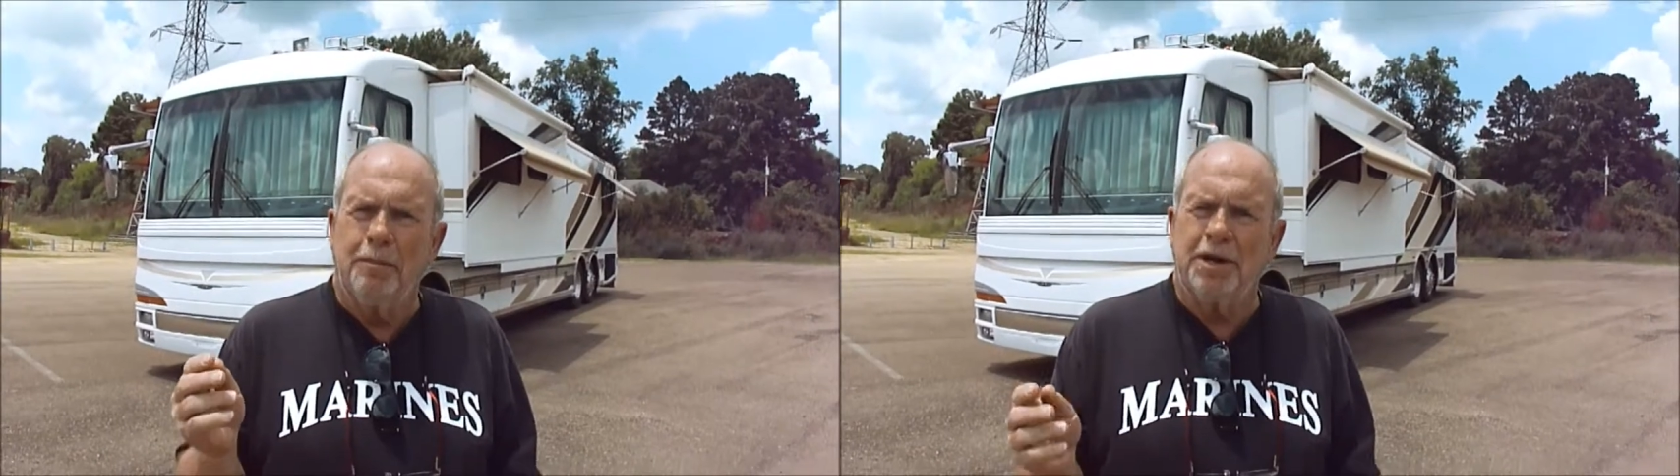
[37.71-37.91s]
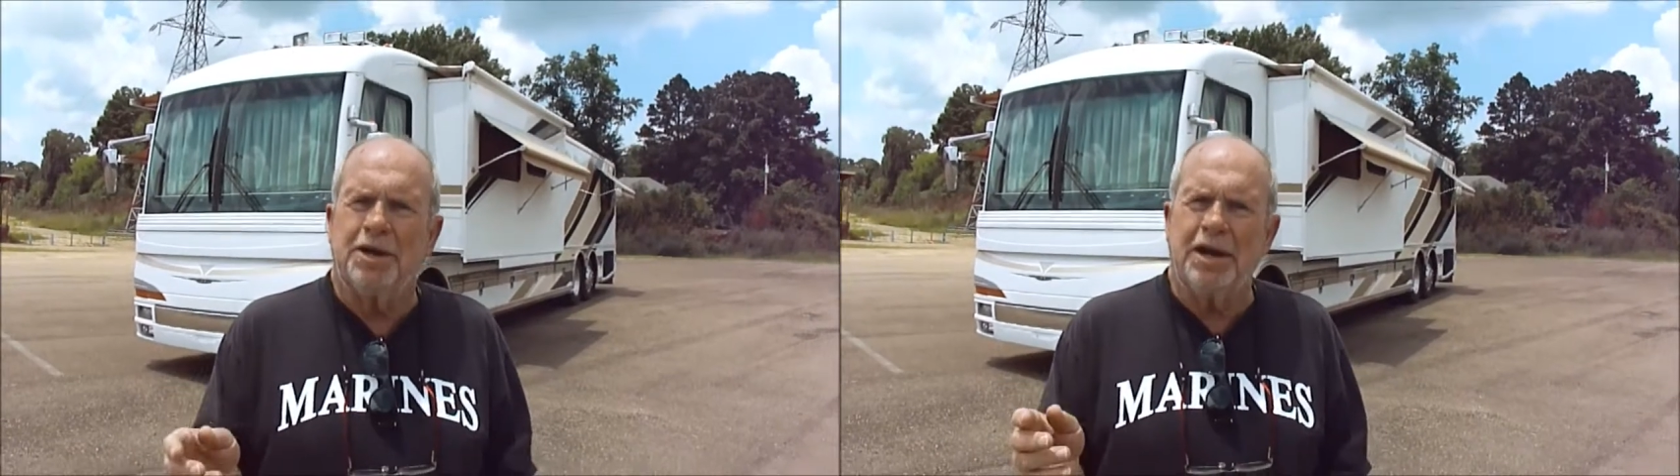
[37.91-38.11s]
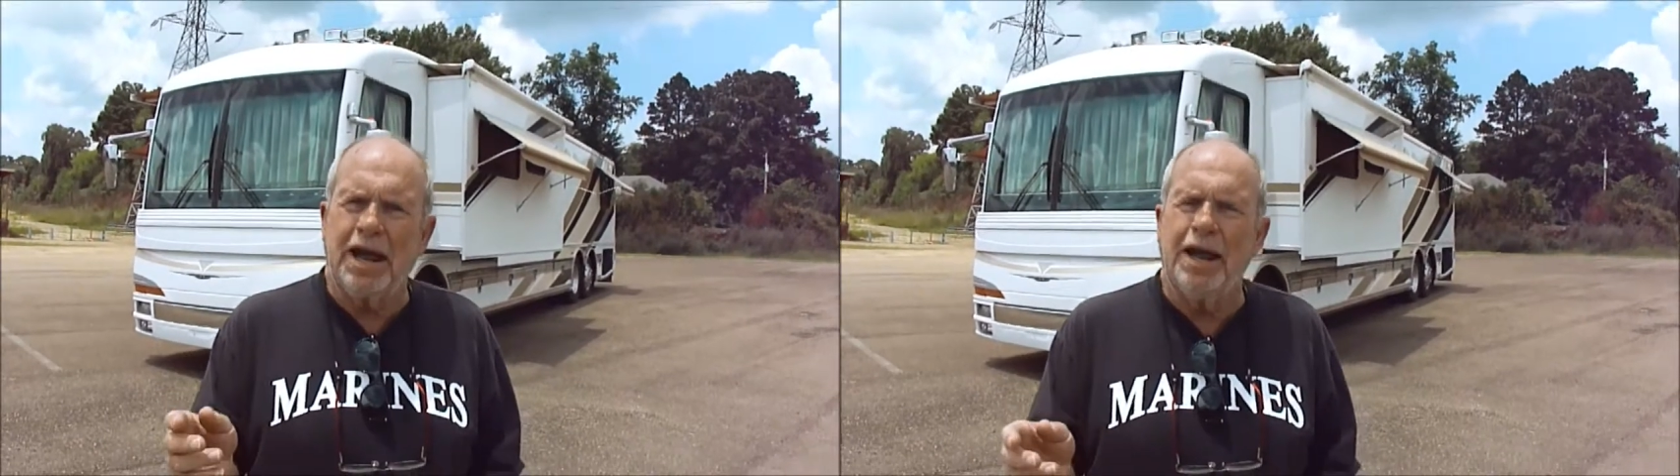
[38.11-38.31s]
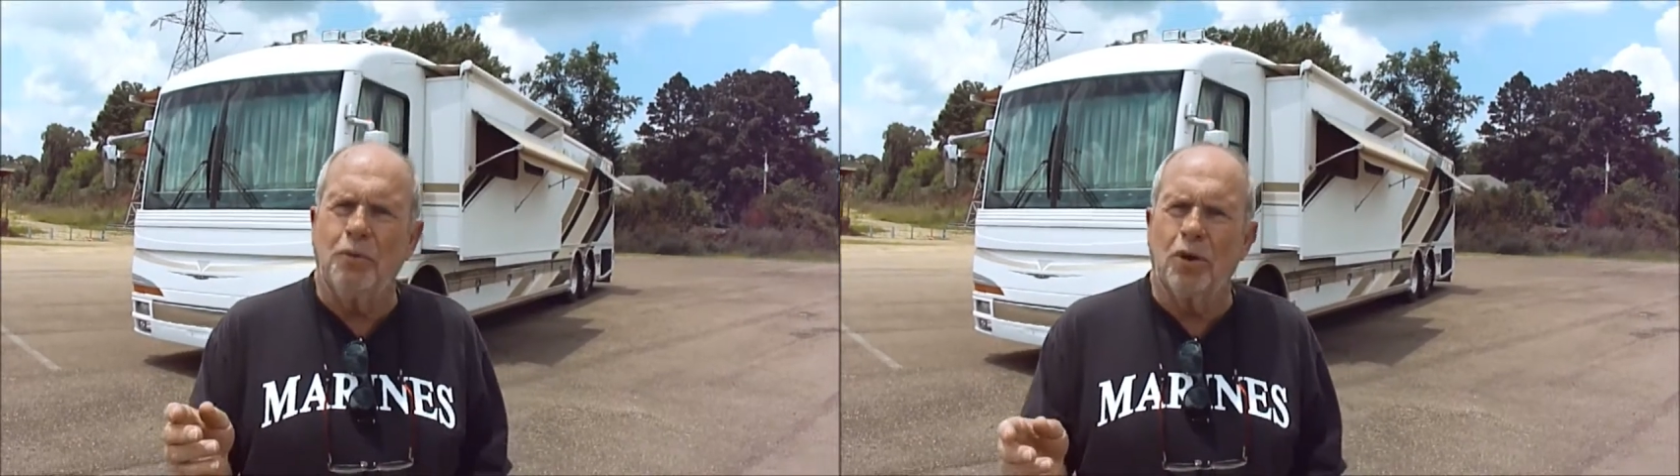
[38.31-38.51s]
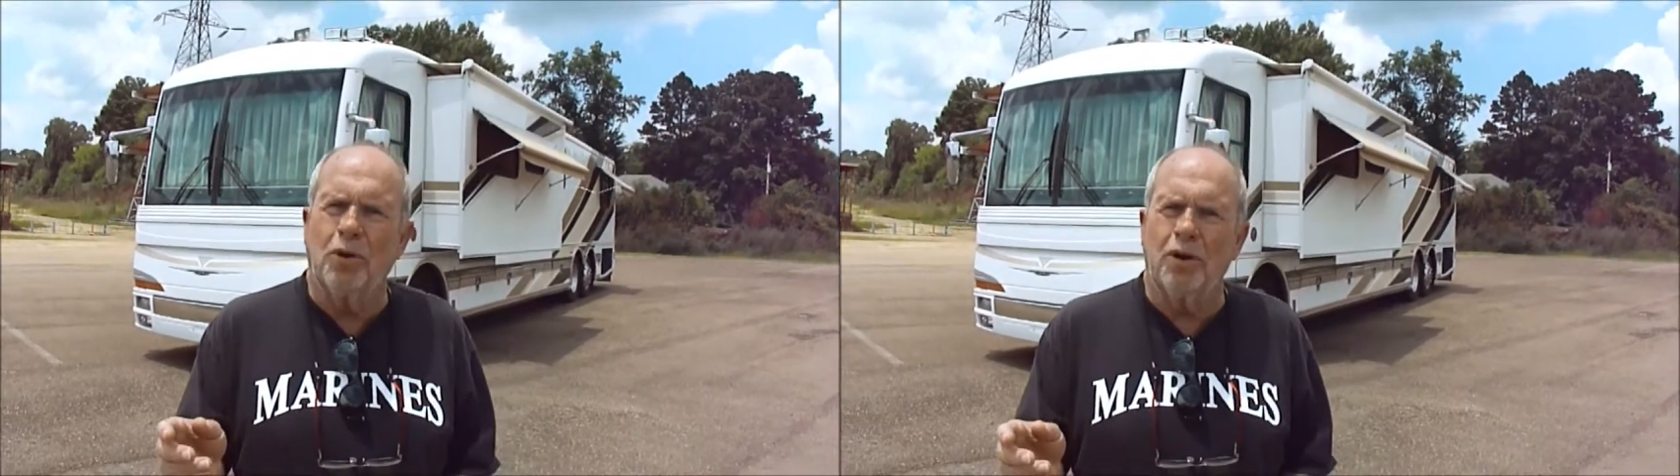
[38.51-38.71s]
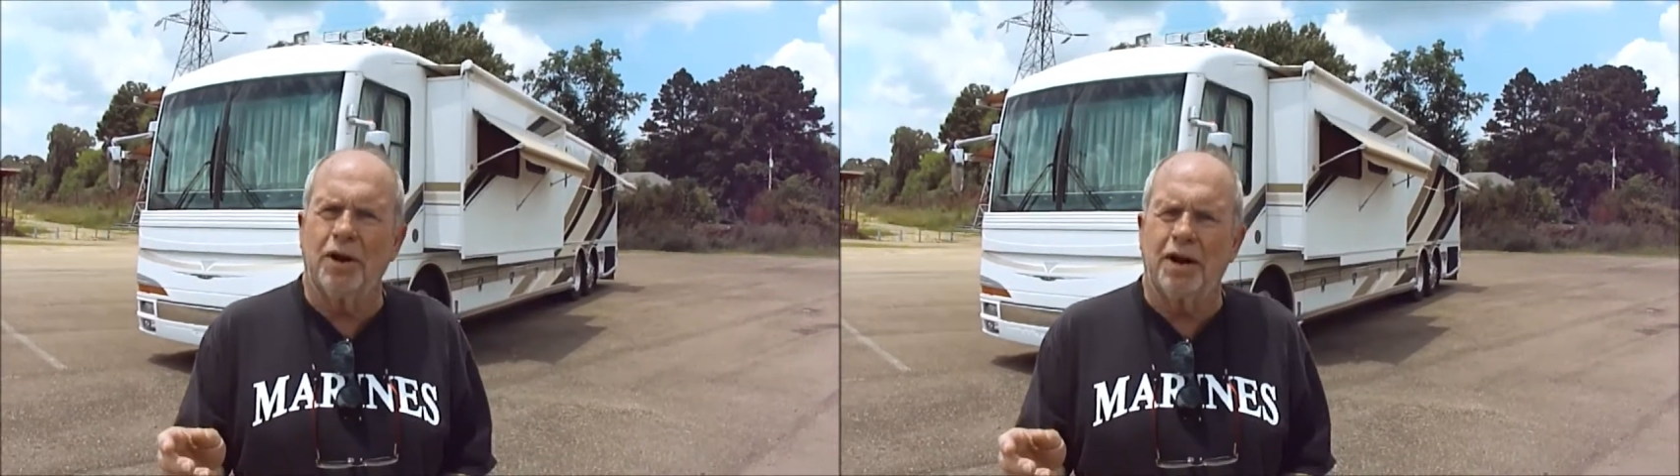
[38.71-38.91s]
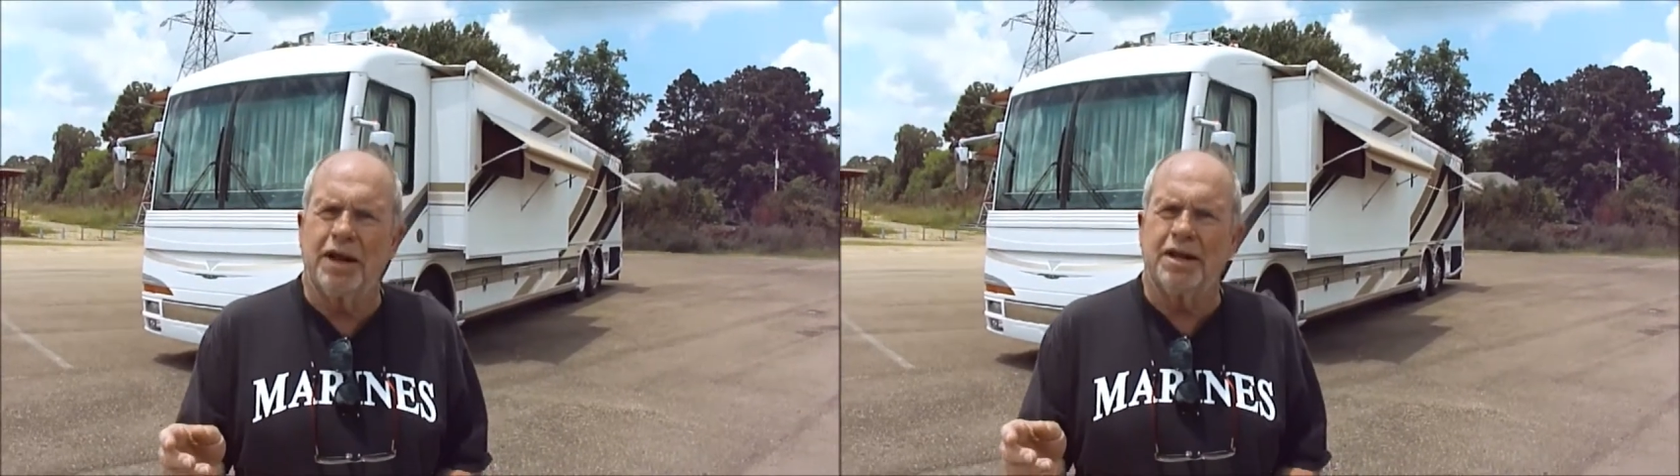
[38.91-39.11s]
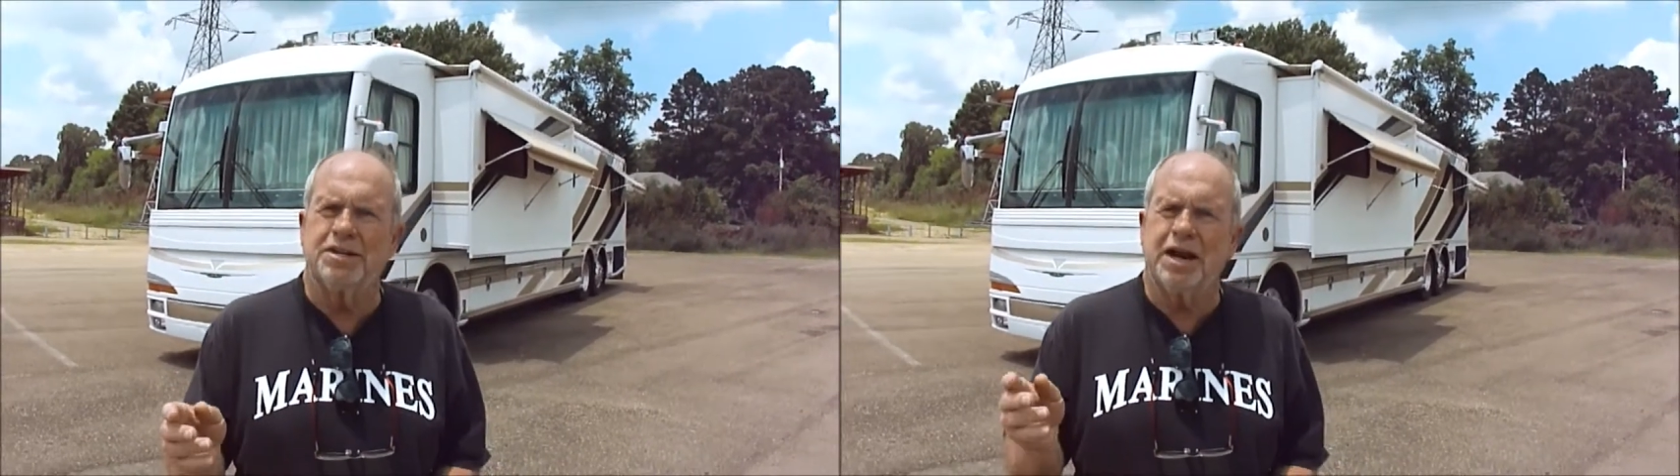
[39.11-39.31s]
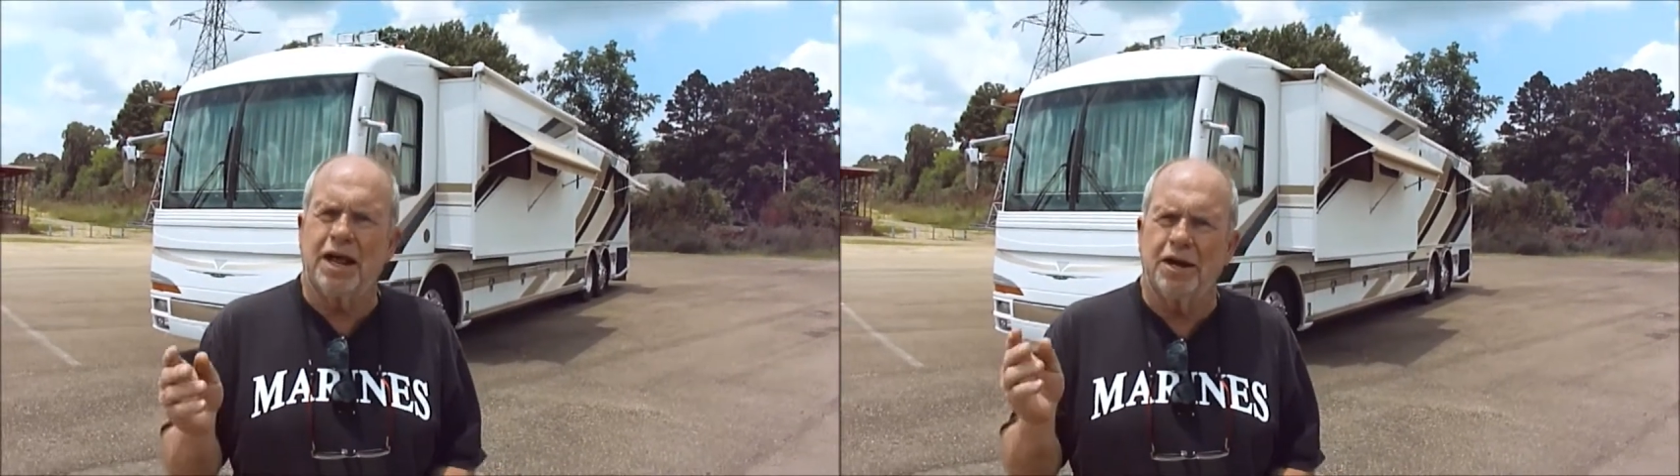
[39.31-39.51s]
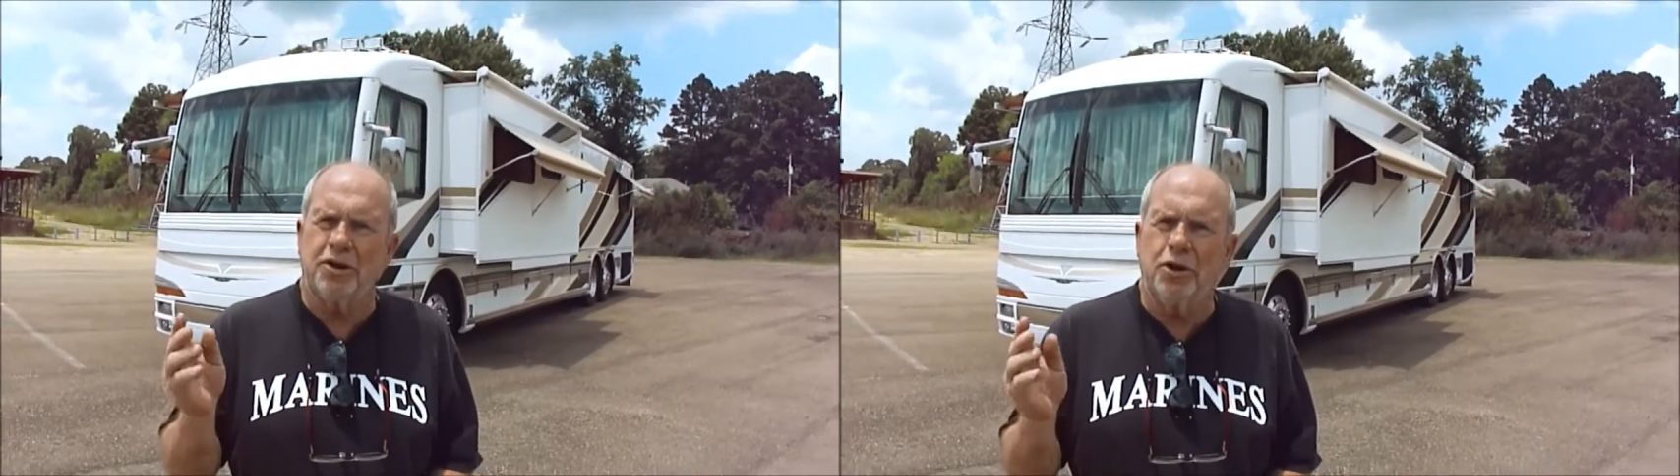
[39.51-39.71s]
But today, we're going to list
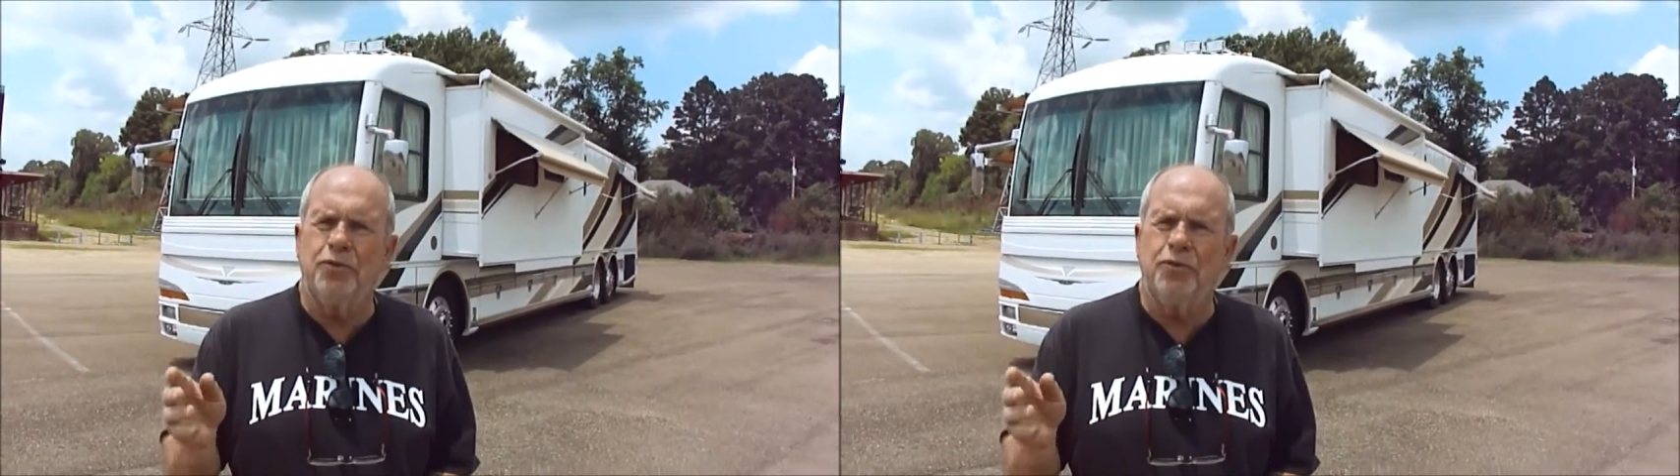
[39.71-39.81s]
a